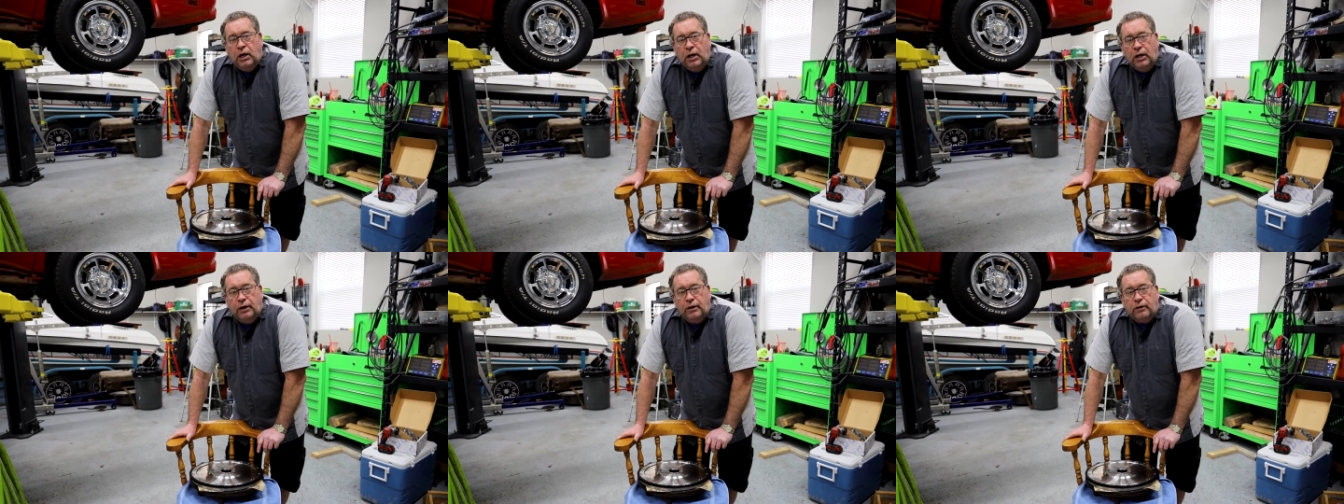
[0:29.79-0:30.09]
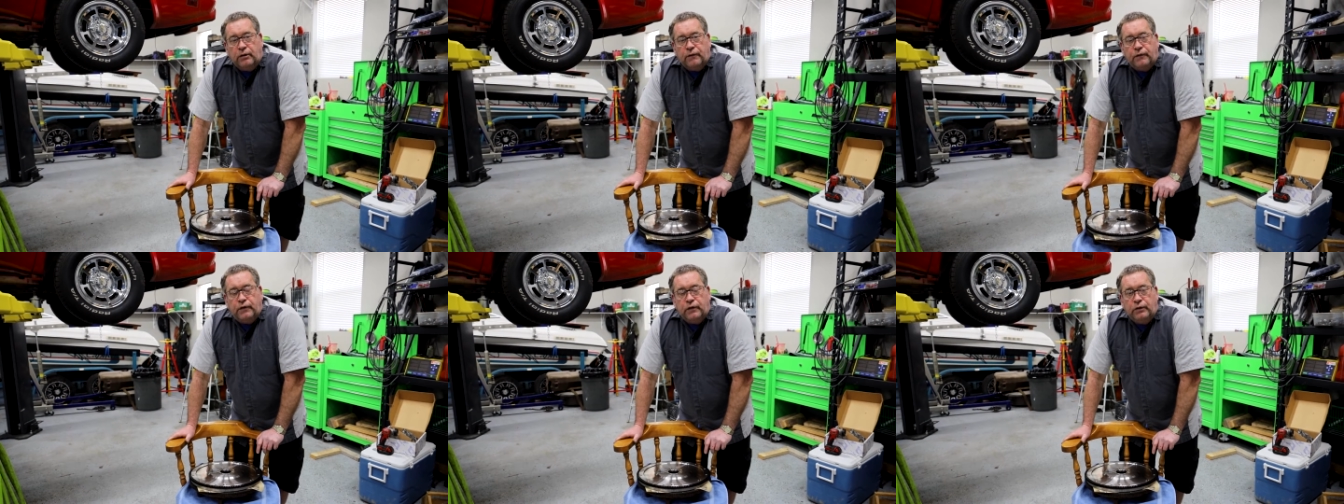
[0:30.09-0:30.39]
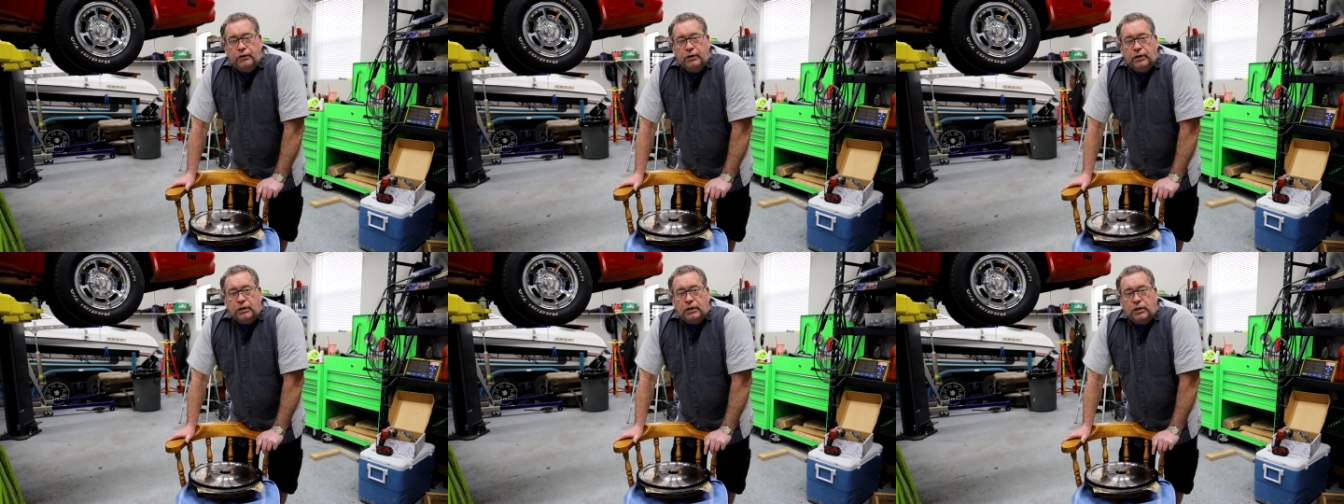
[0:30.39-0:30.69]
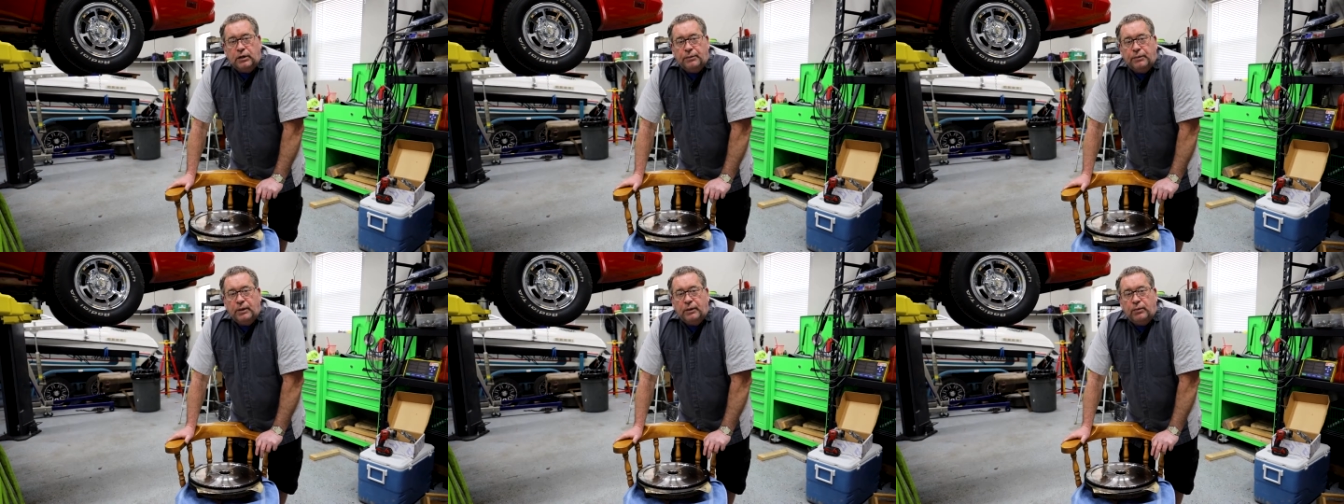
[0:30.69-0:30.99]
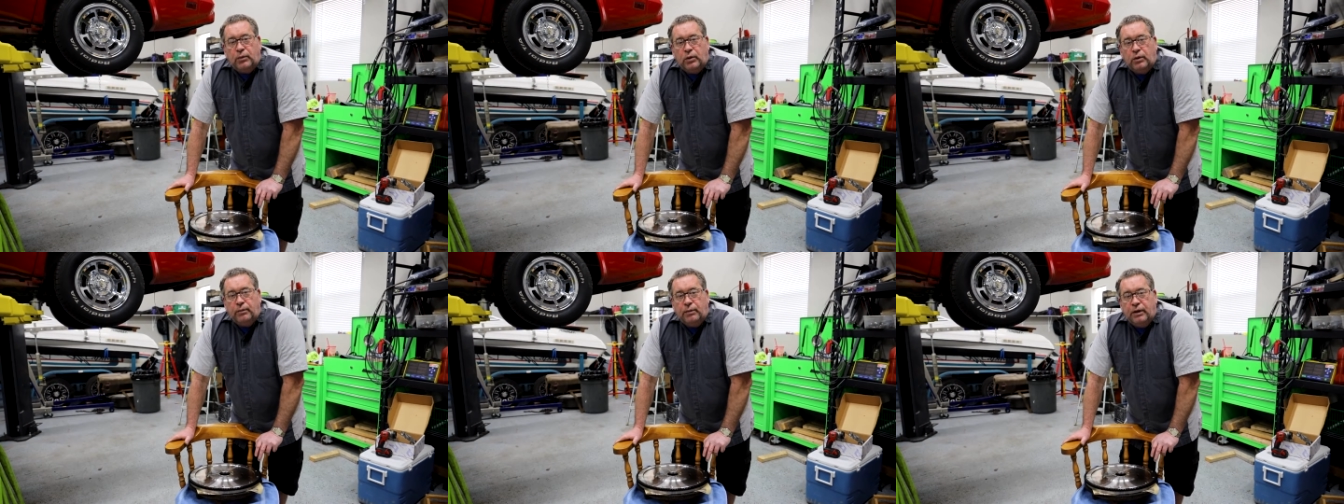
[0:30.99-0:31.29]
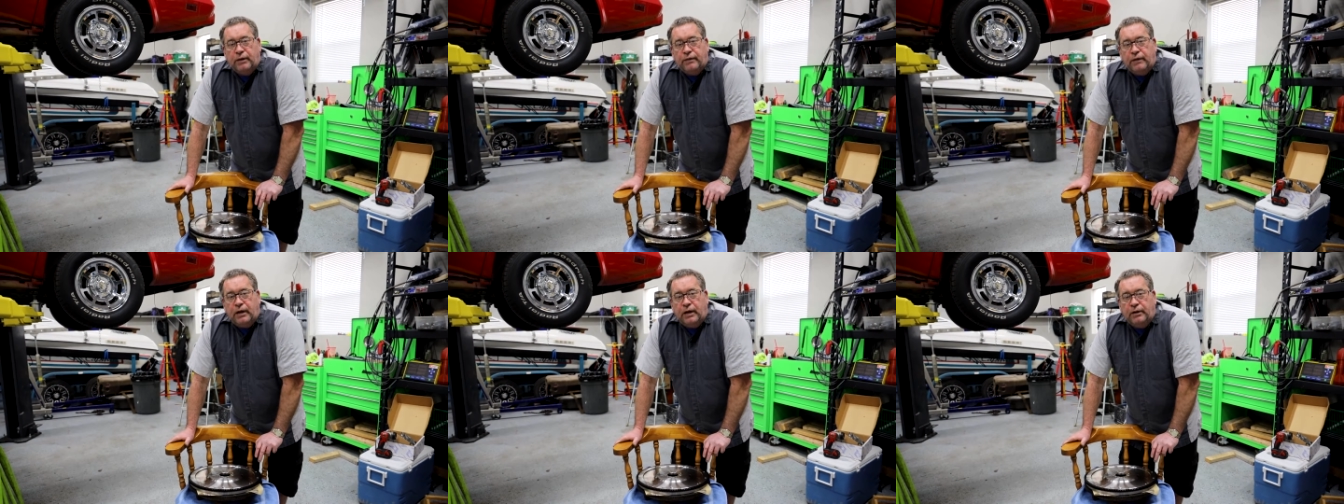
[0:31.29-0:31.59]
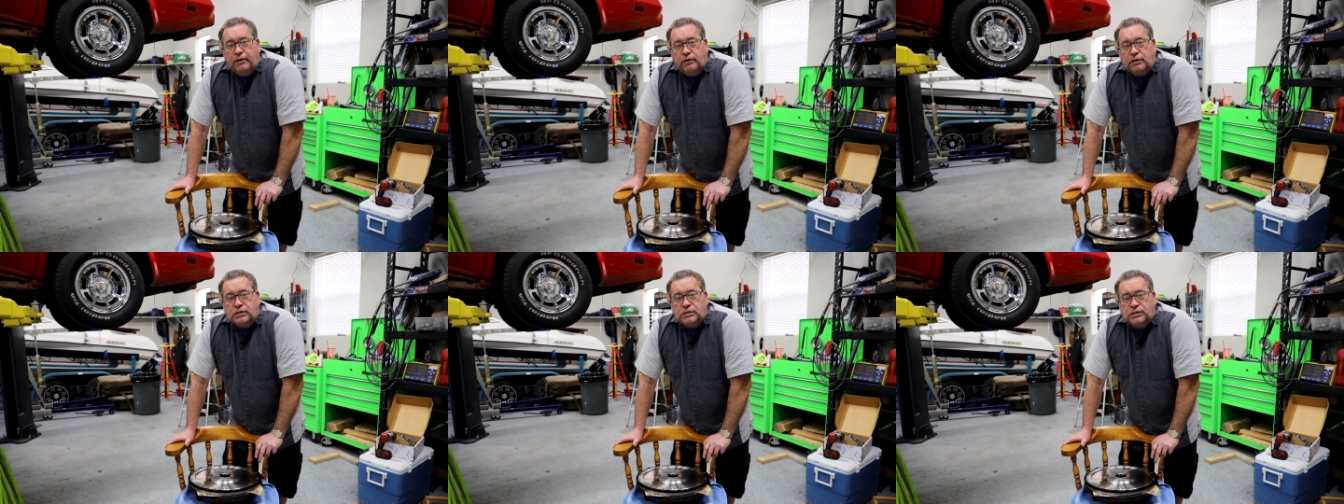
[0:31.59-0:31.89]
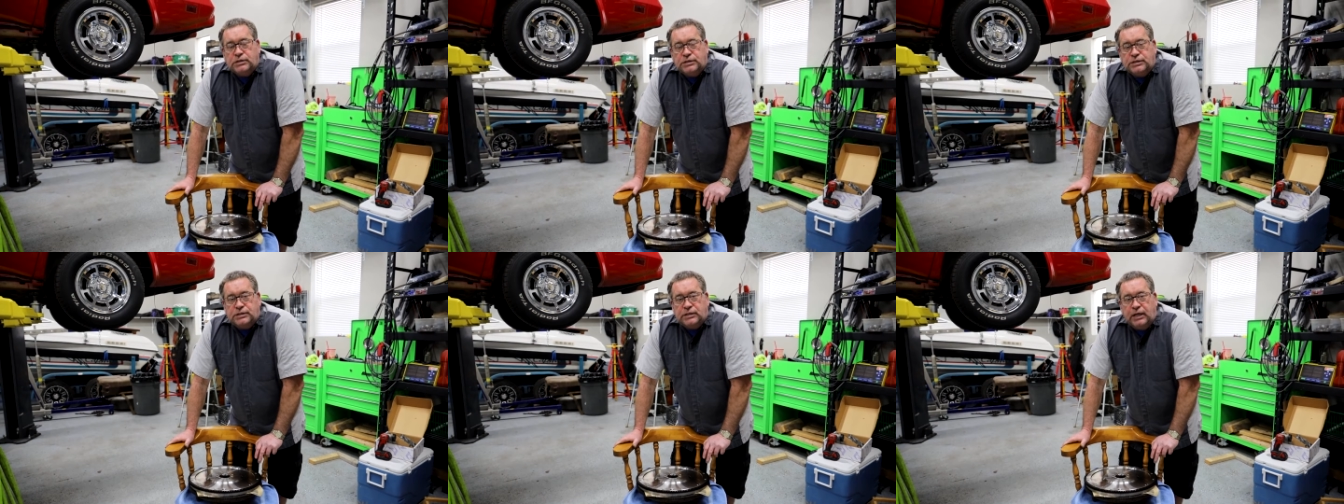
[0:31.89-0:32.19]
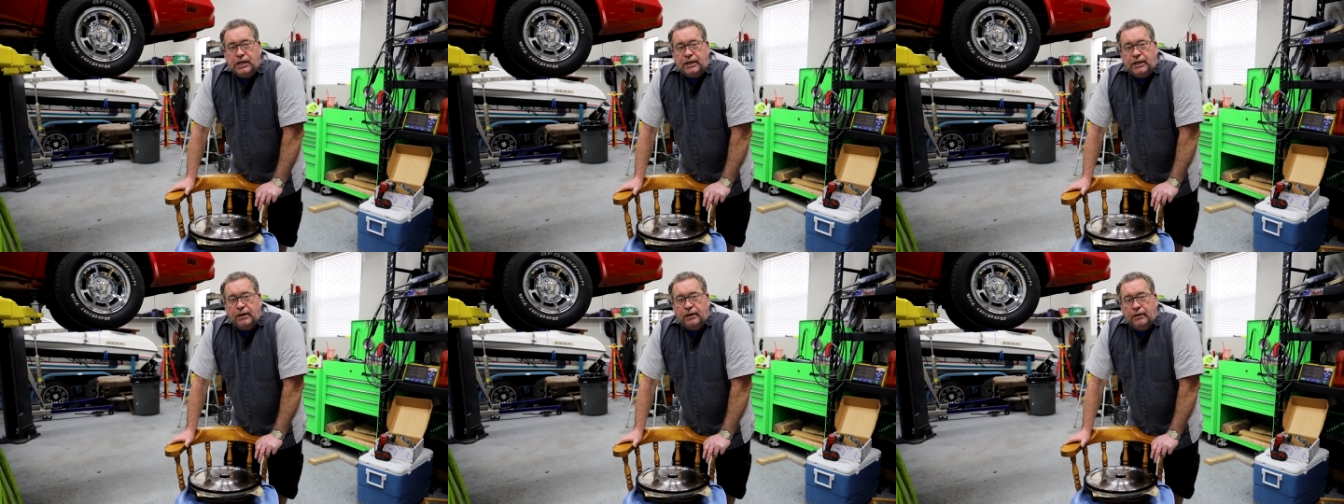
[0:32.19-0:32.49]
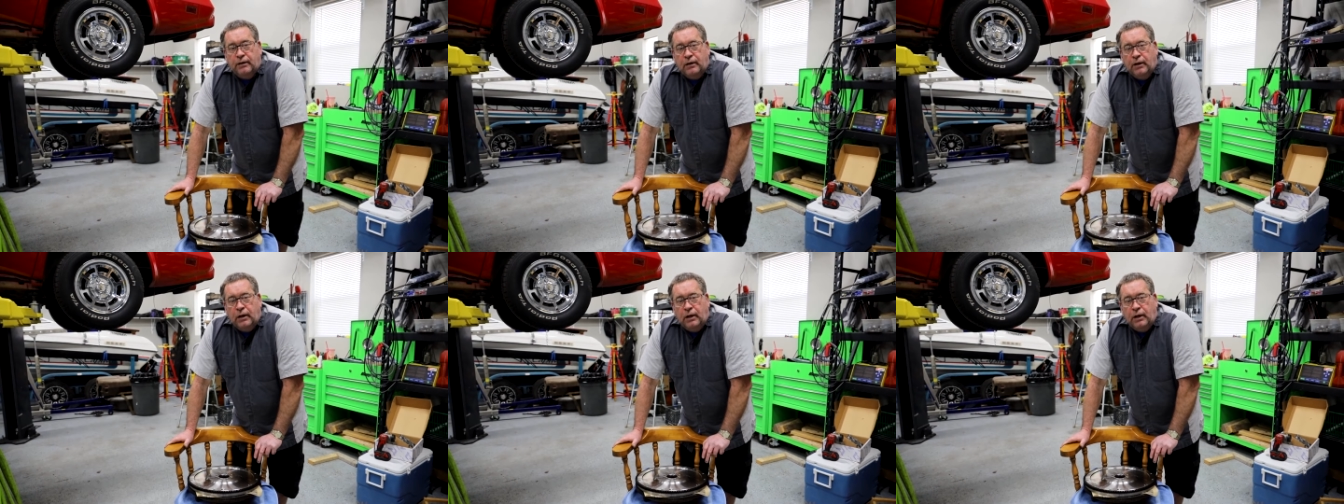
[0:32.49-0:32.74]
And I'll show you a little bit more about that in just a second.